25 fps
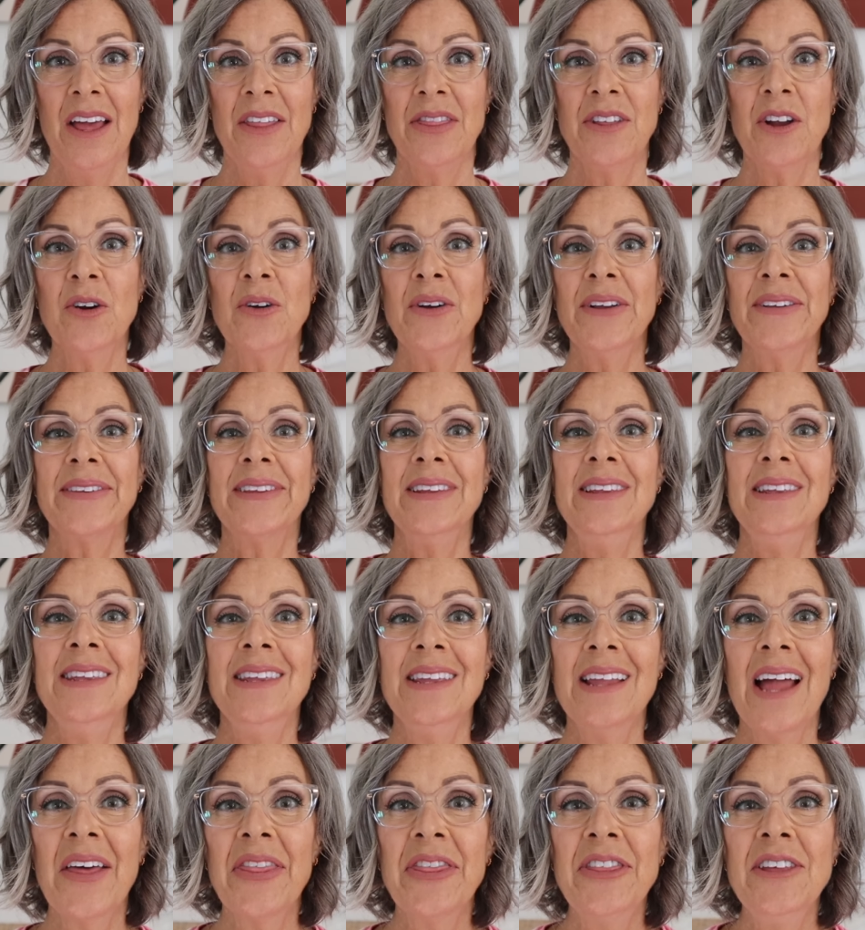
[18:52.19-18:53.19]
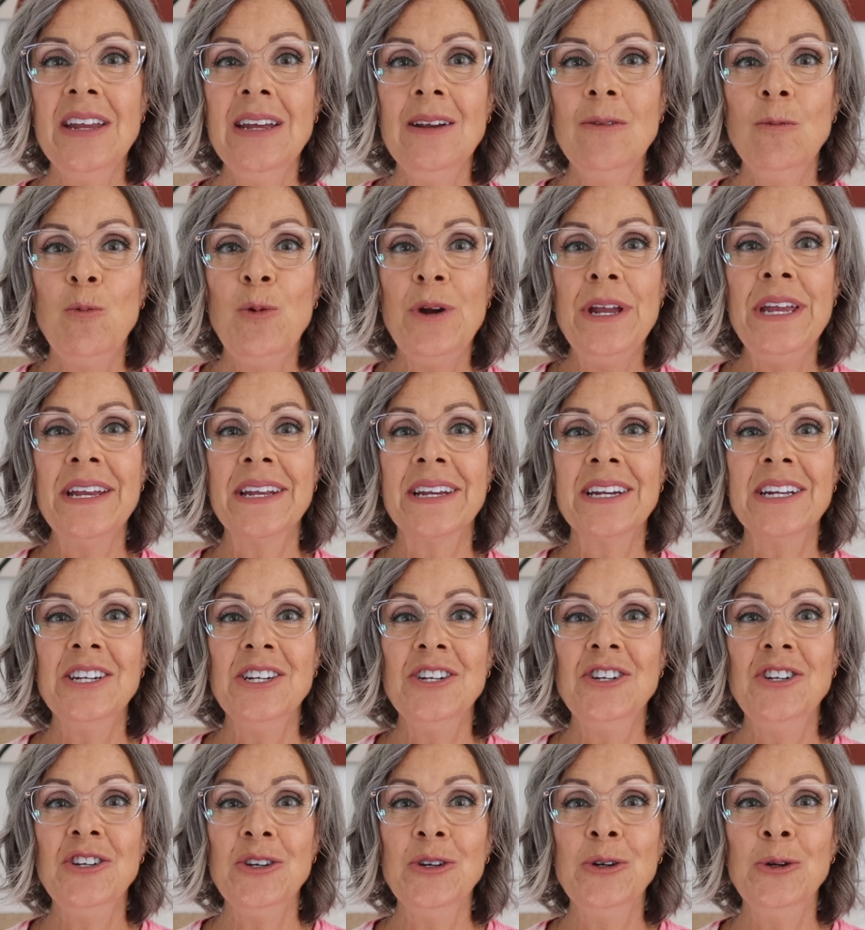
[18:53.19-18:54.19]
There is nothing we
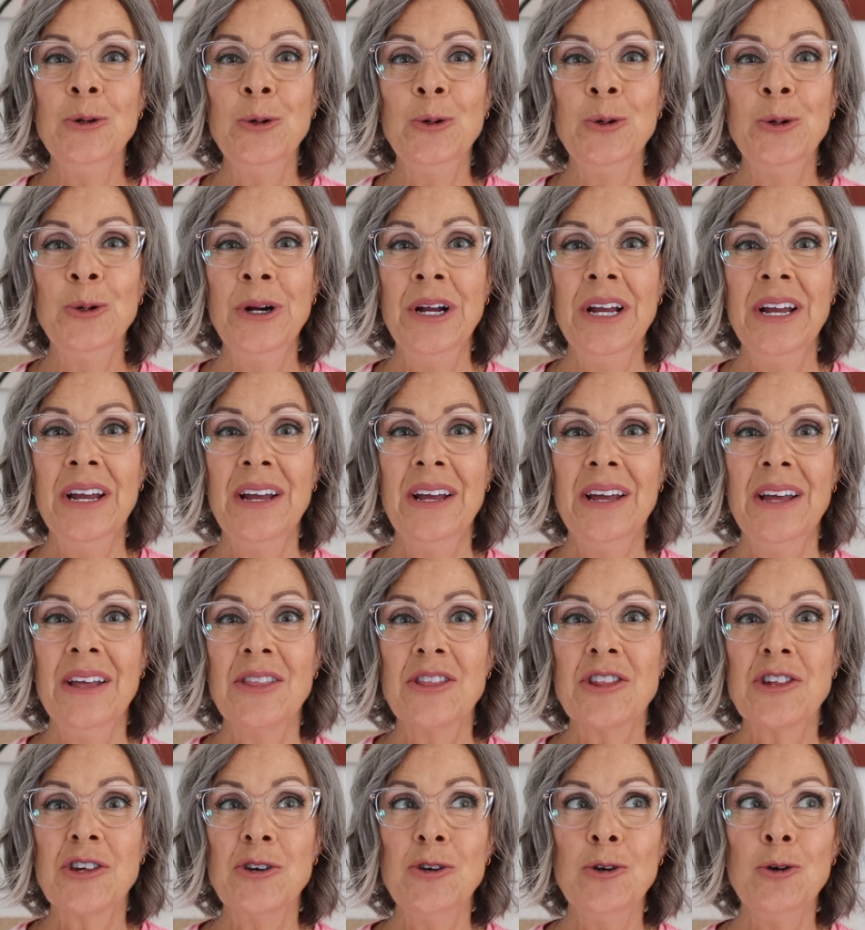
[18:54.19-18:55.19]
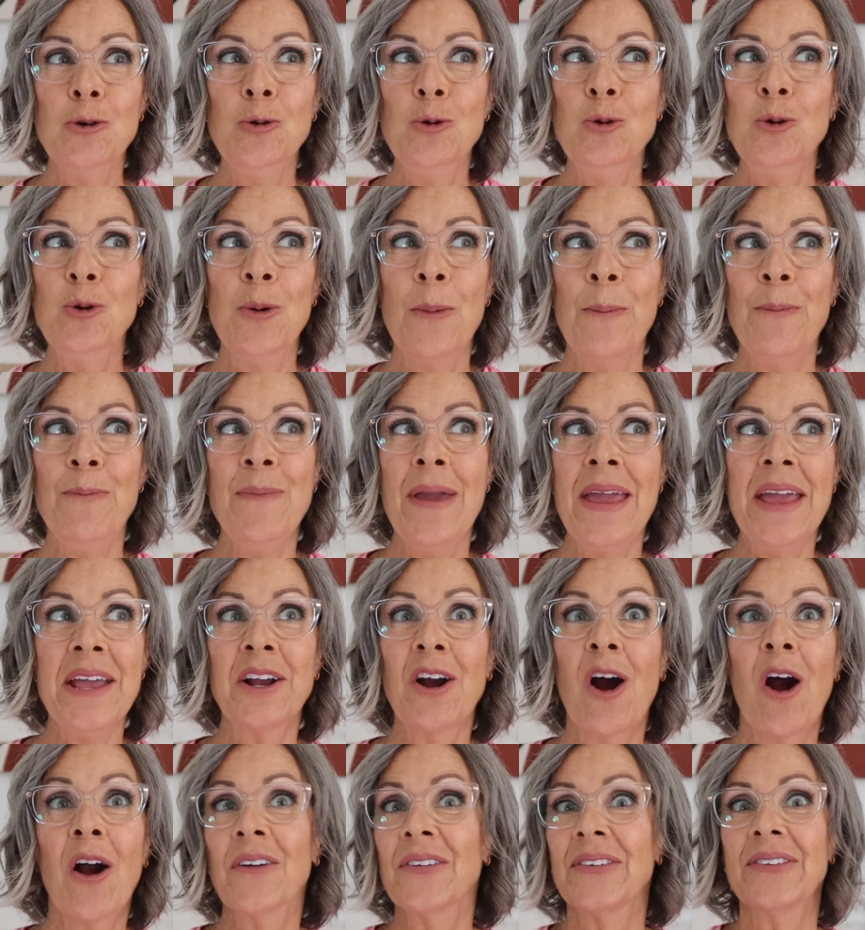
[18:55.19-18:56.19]
can do to
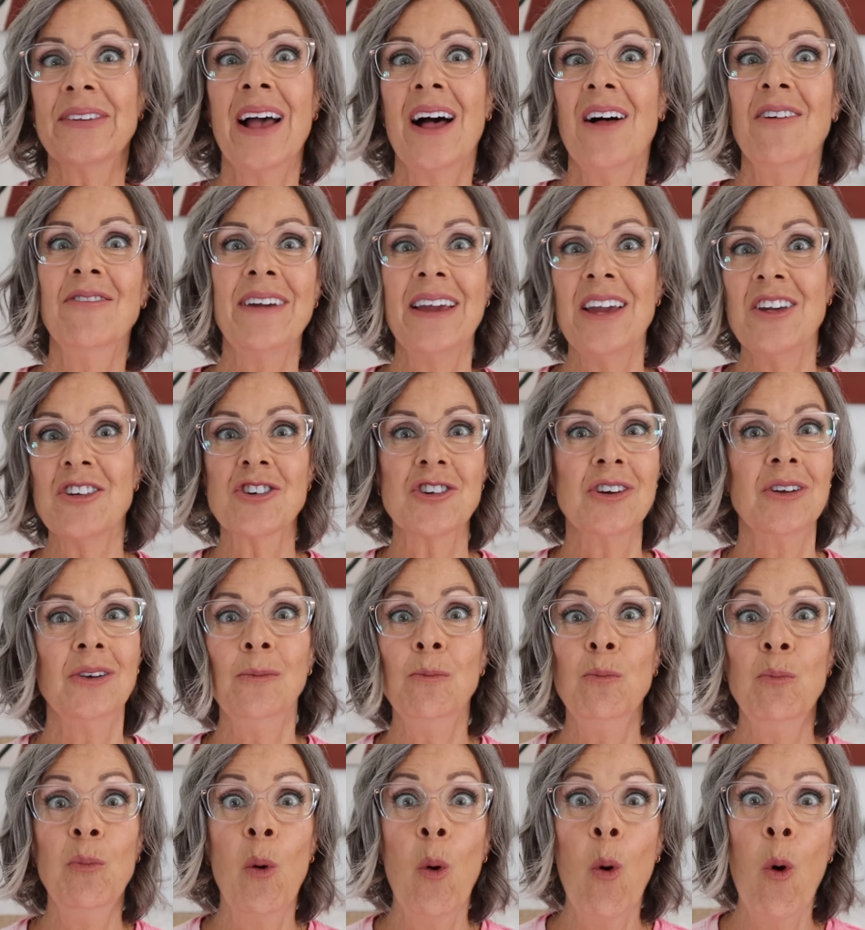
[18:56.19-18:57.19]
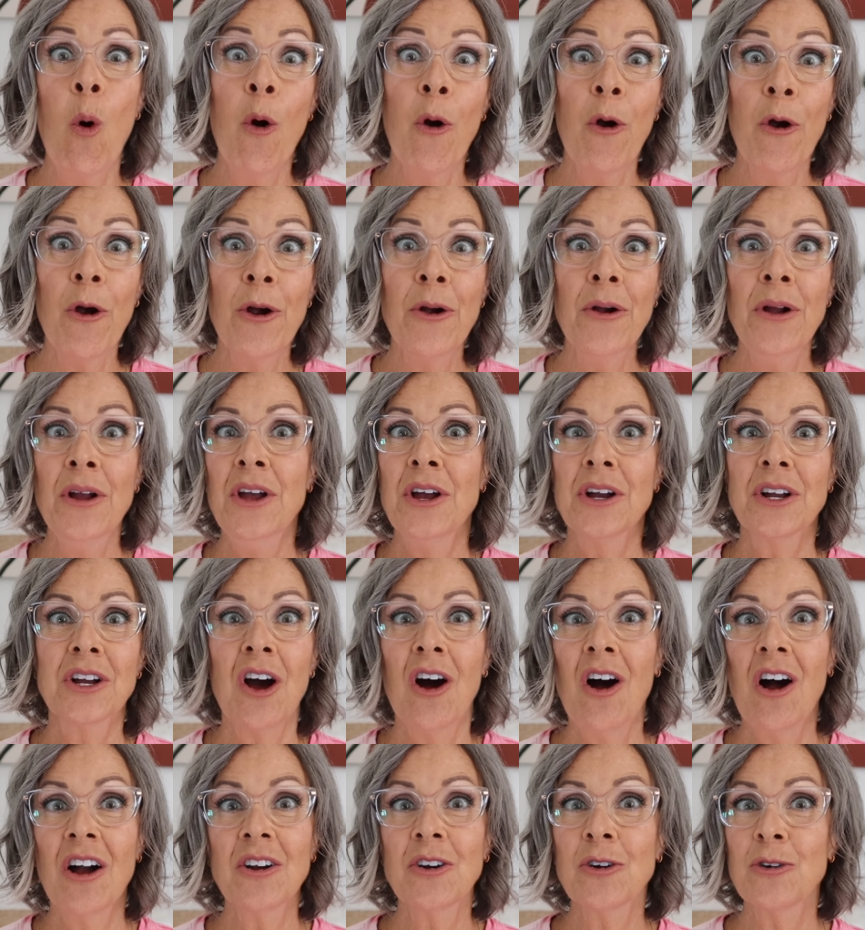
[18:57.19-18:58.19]
make our salvation more
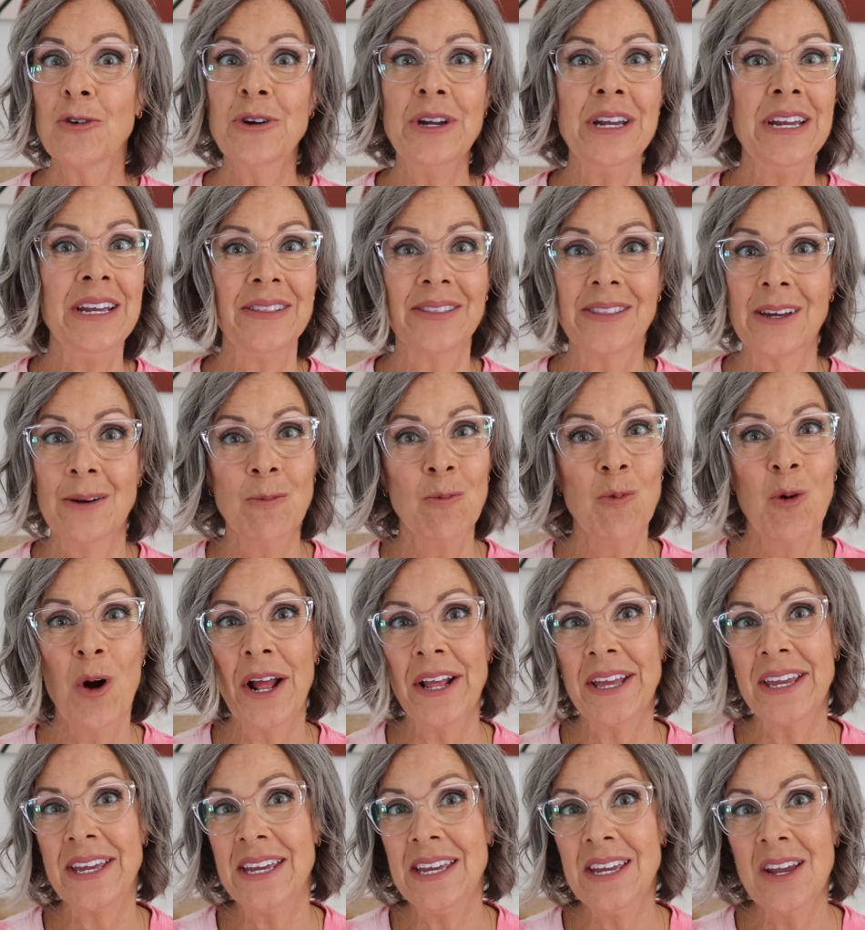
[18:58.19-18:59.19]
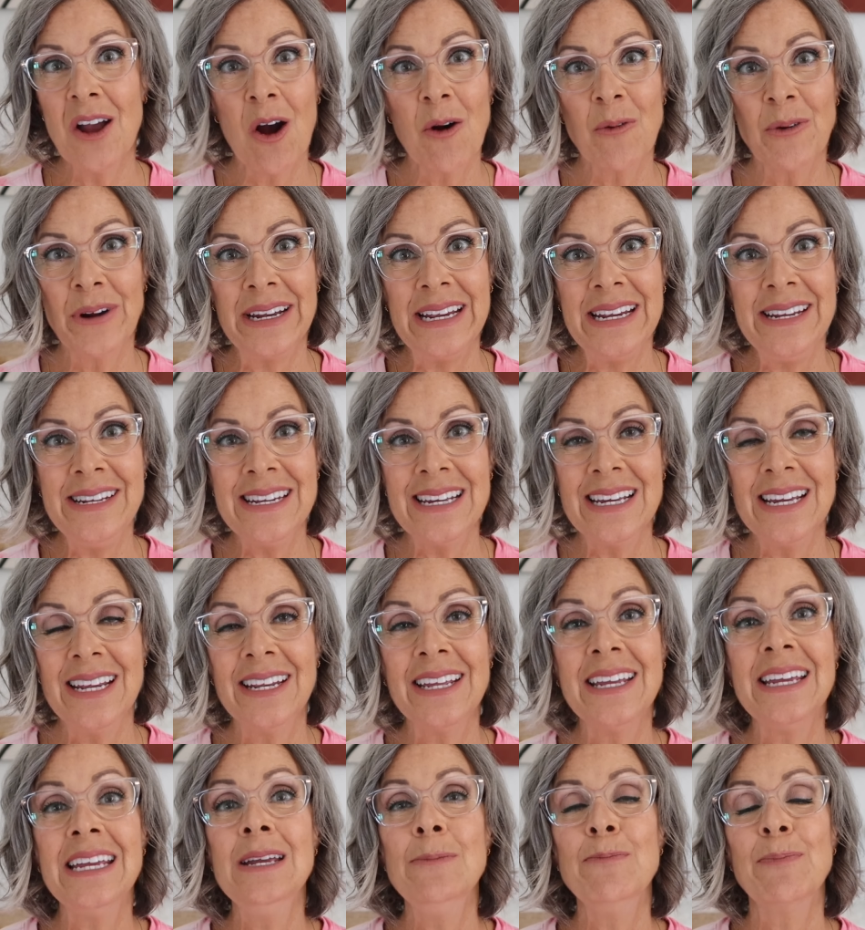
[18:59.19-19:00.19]
concrete than what He already did.
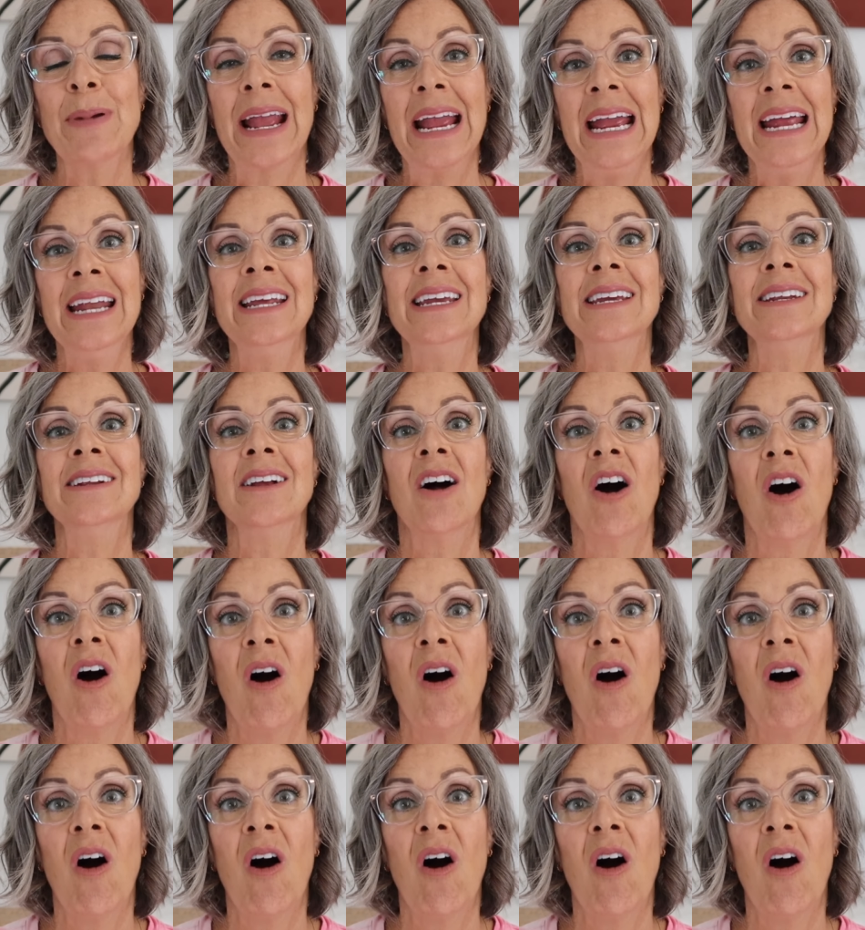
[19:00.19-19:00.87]
He paid it